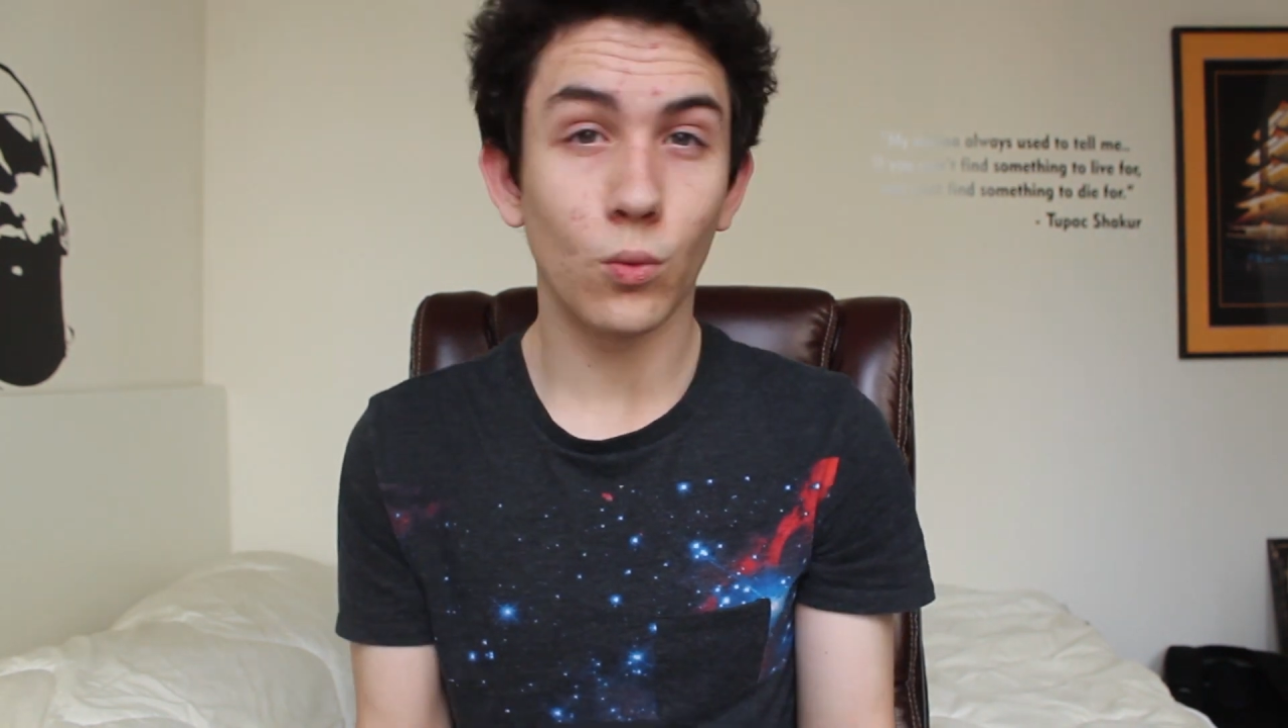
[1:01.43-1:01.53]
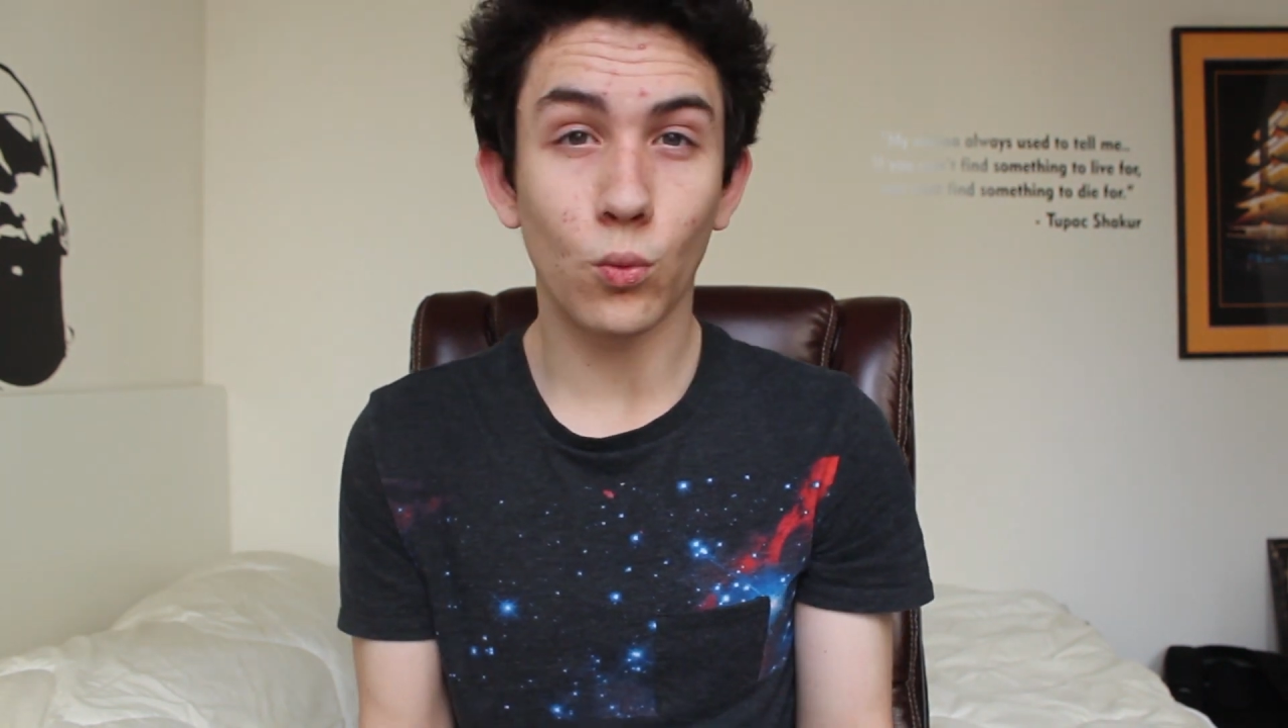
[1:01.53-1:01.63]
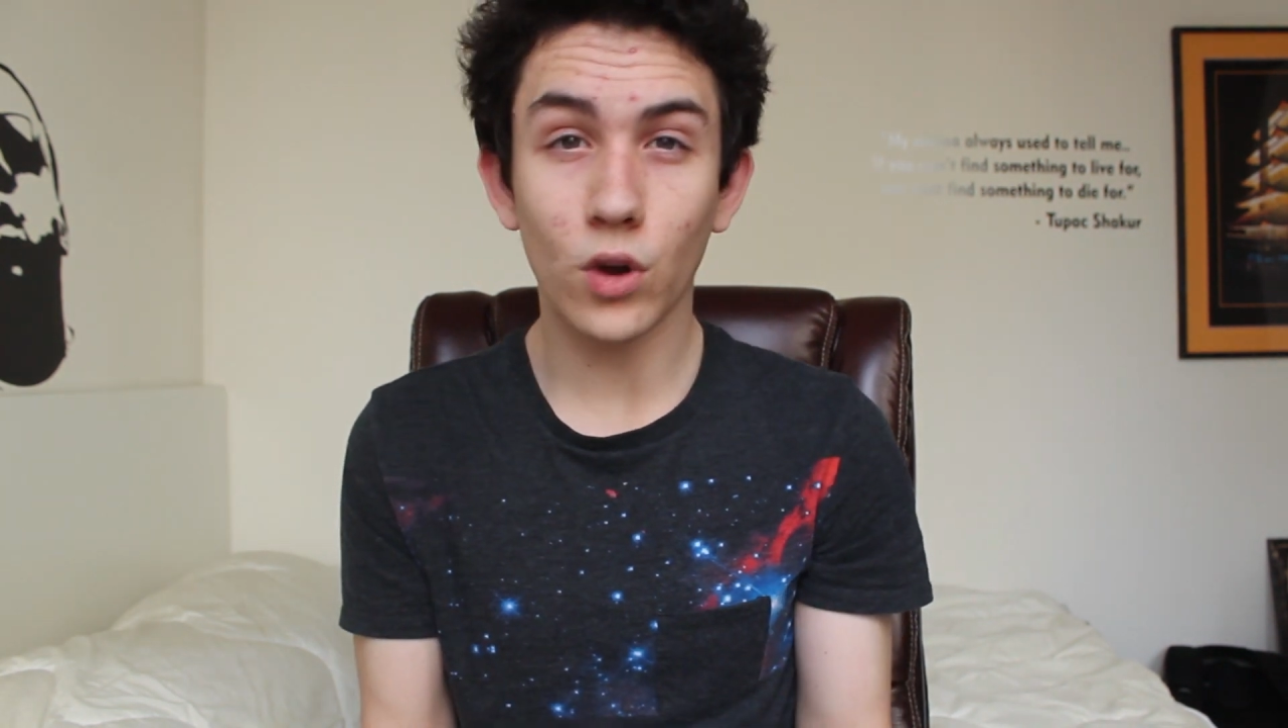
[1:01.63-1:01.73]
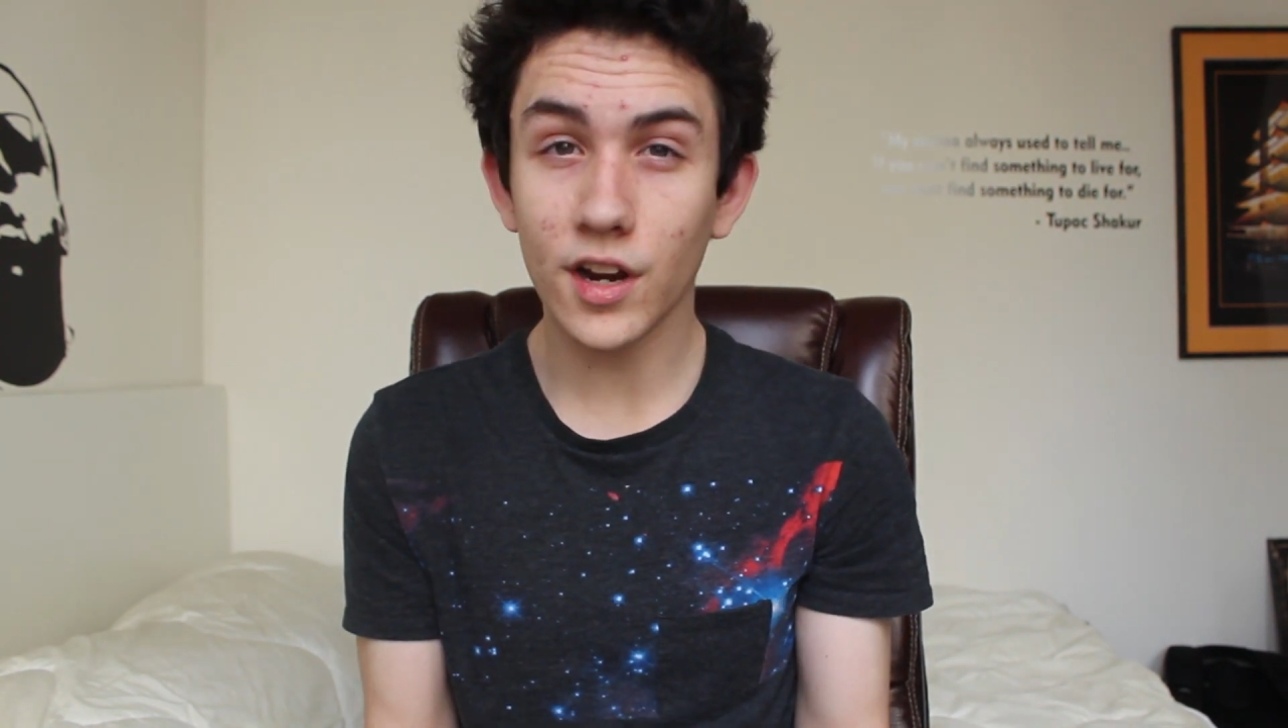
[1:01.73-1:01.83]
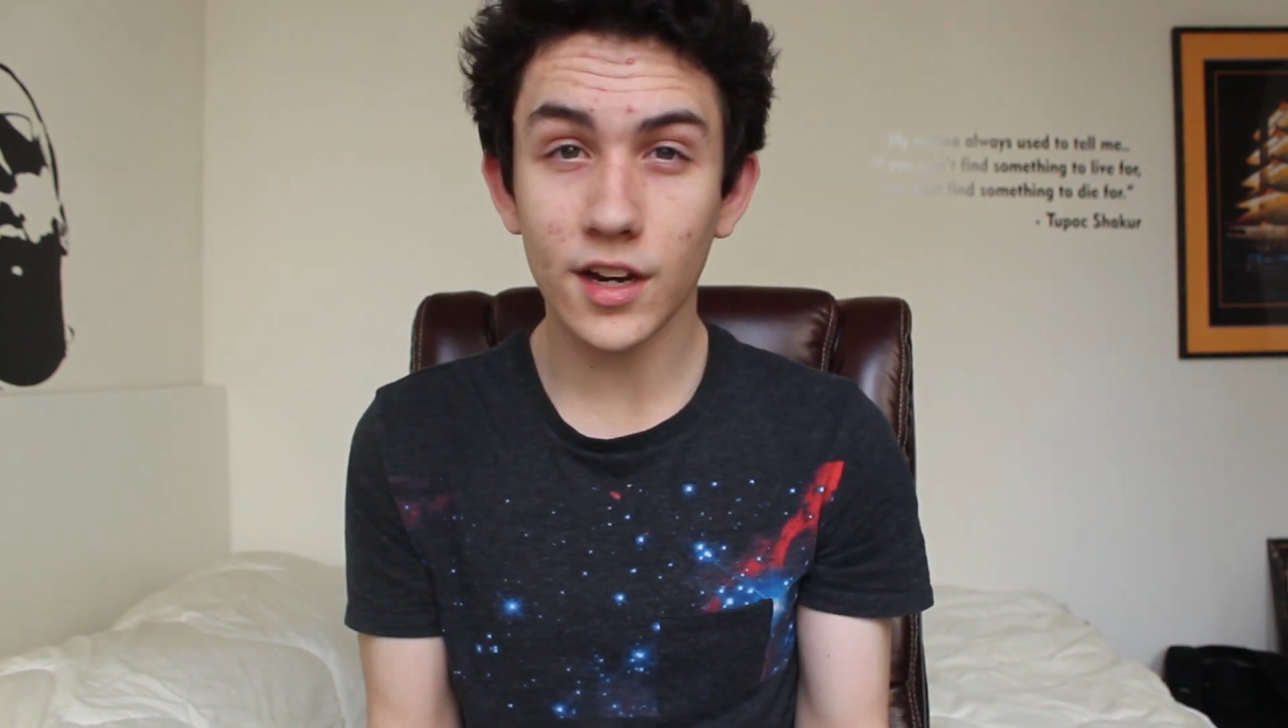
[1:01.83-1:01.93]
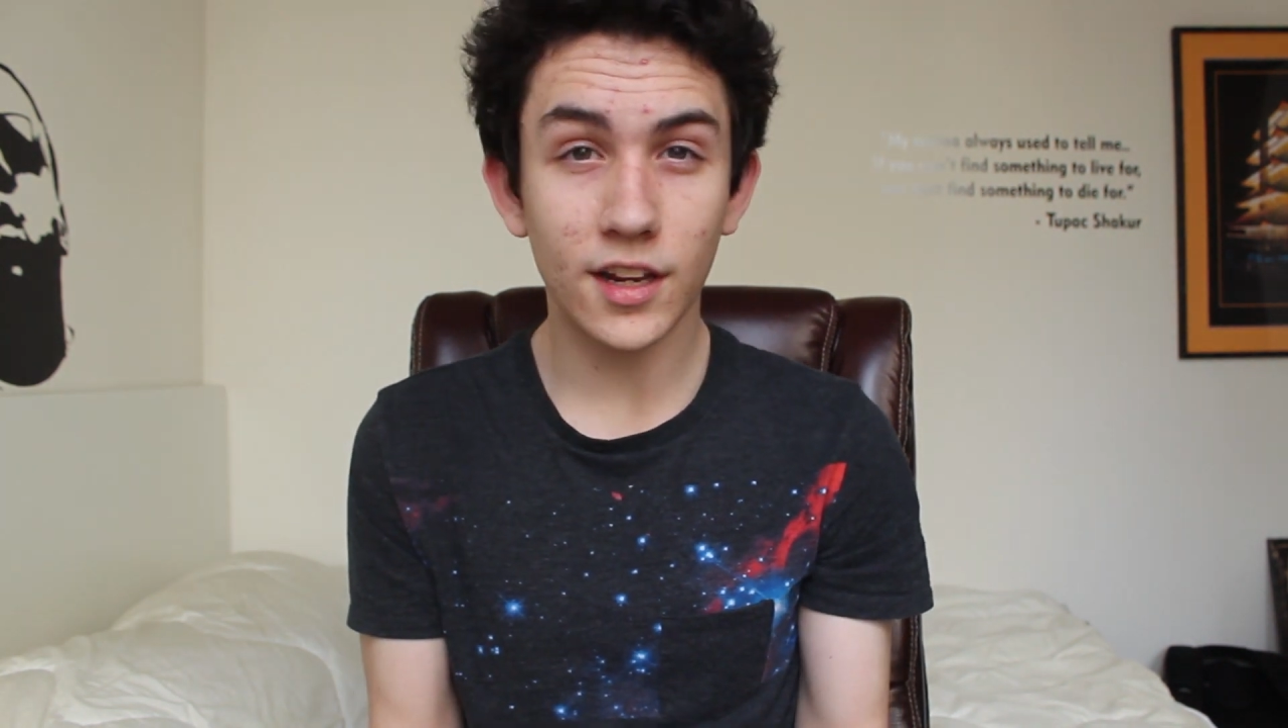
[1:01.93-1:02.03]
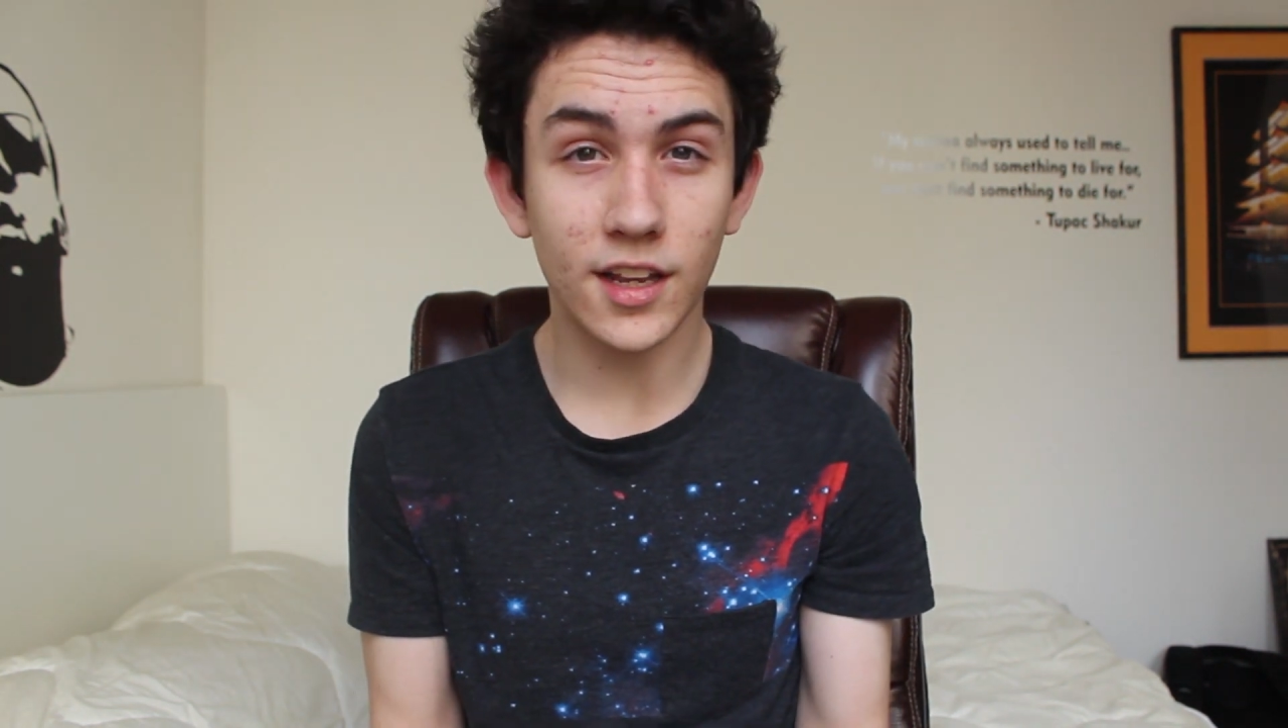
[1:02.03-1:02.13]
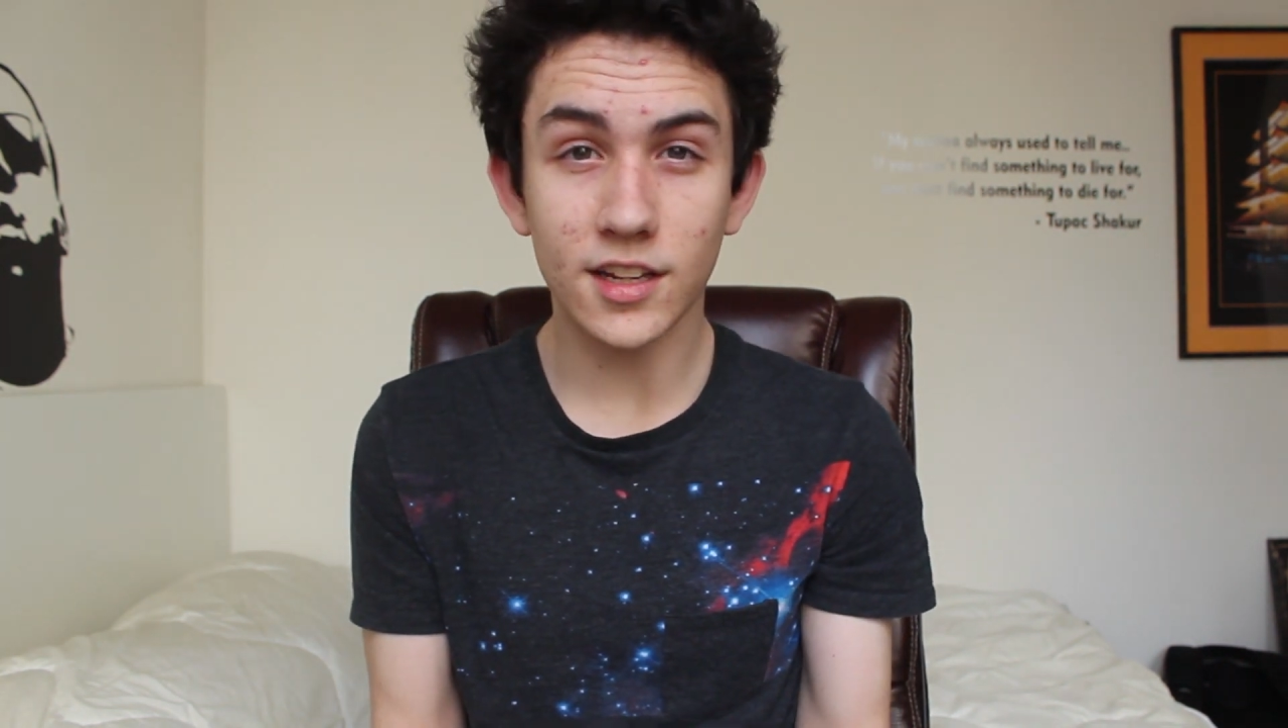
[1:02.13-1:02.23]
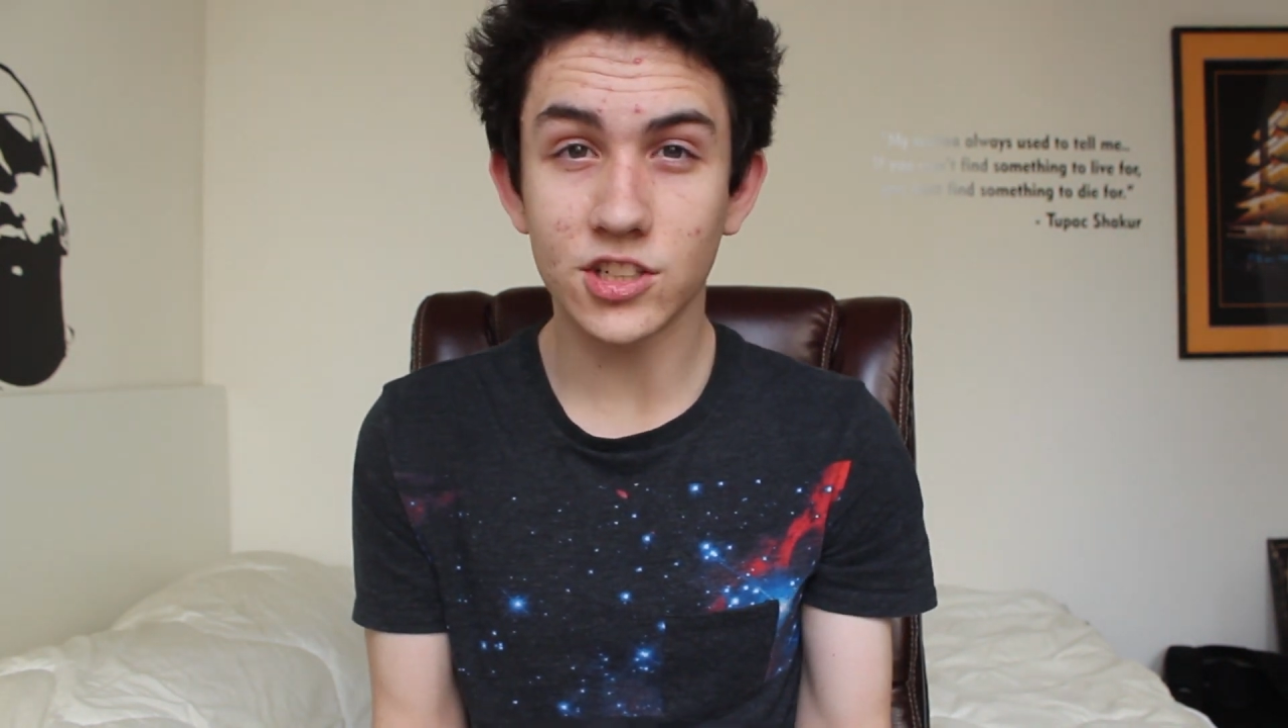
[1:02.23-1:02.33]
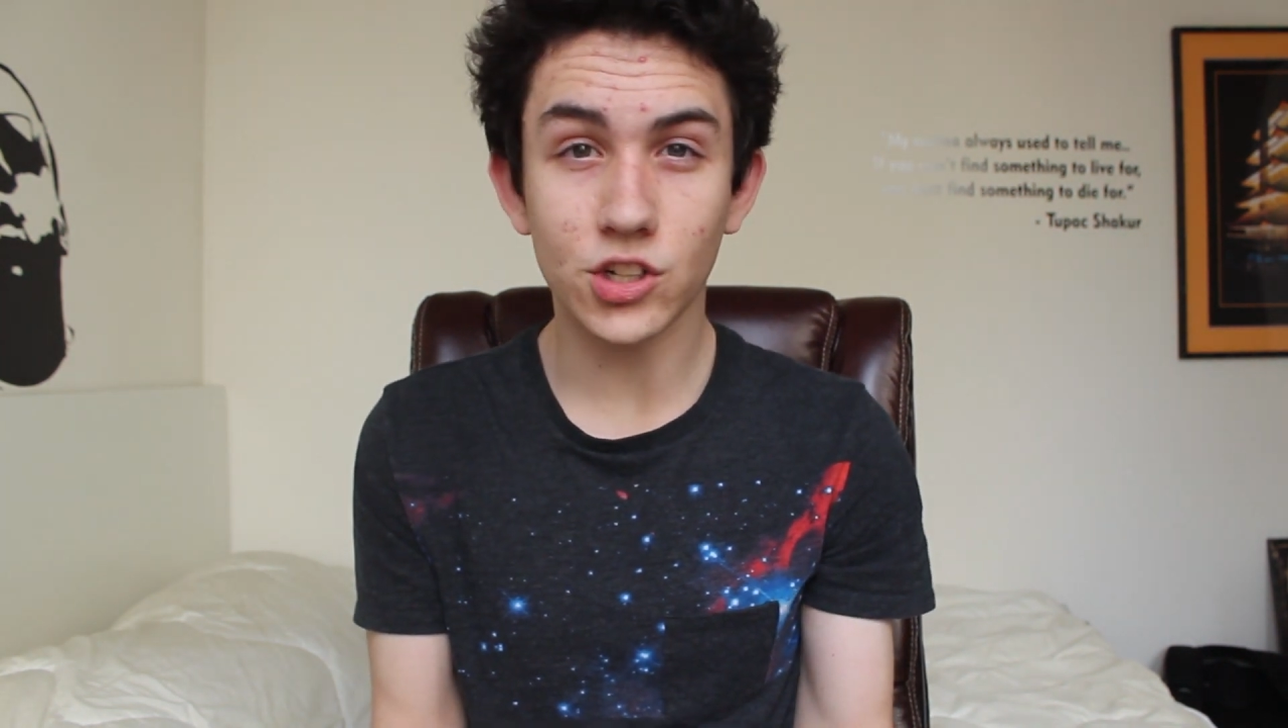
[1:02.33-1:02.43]
what
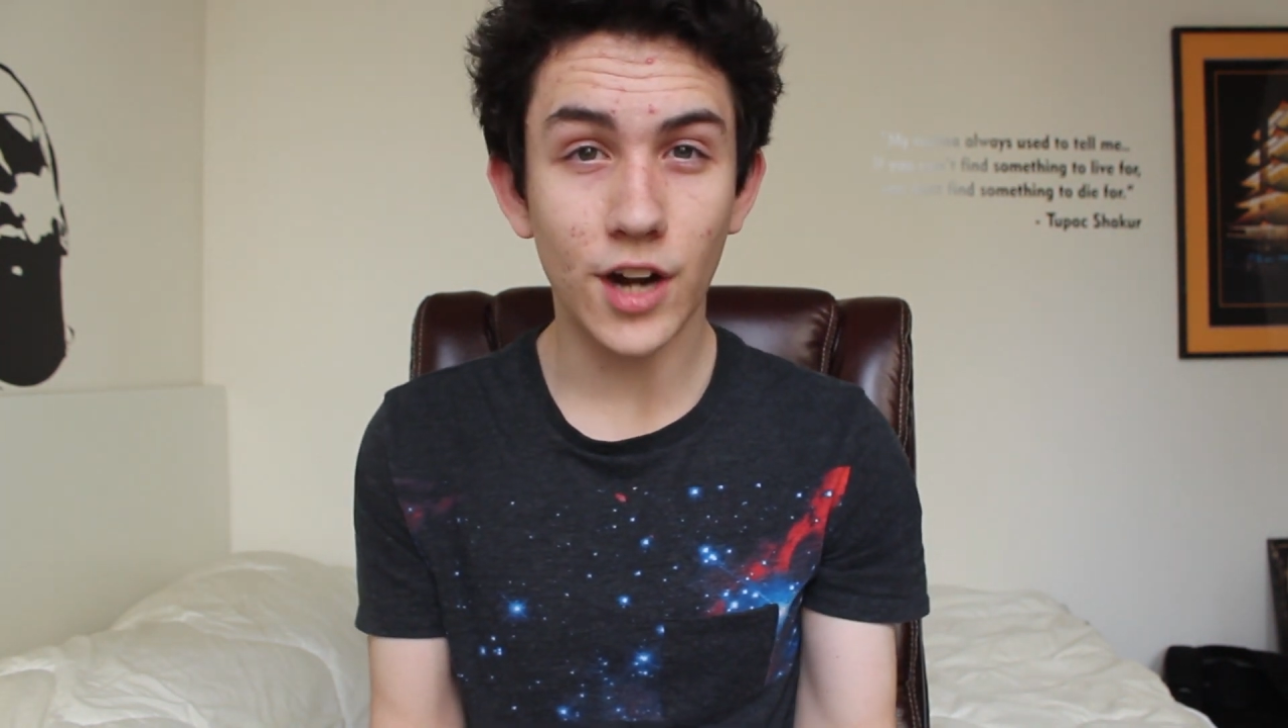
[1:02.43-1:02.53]
is